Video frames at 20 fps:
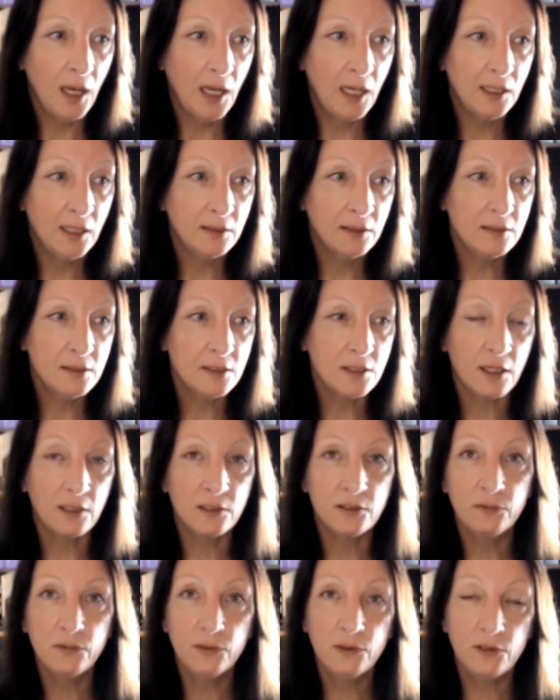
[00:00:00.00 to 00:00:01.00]
And I
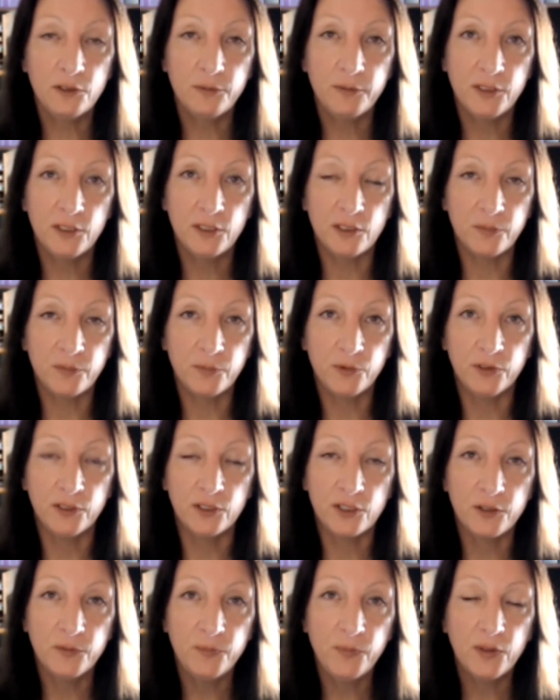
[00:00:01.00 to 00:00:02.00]
don't want you to be
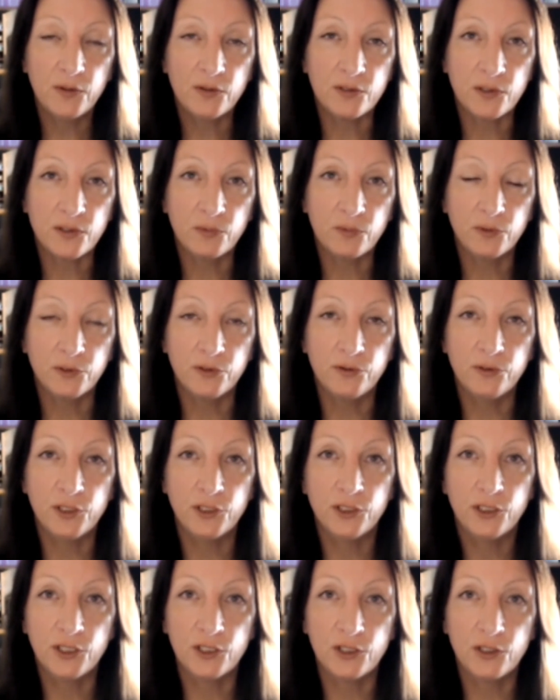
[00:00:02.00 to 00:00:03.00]
disappointed because I want you
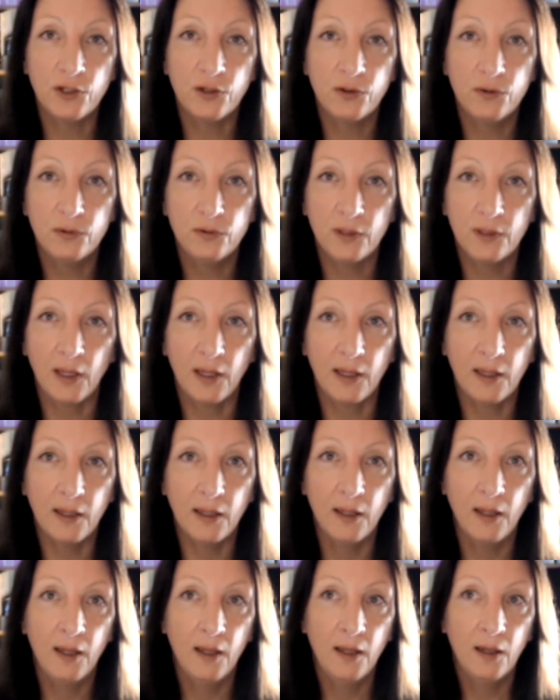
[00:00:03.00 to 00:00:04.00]
to just know that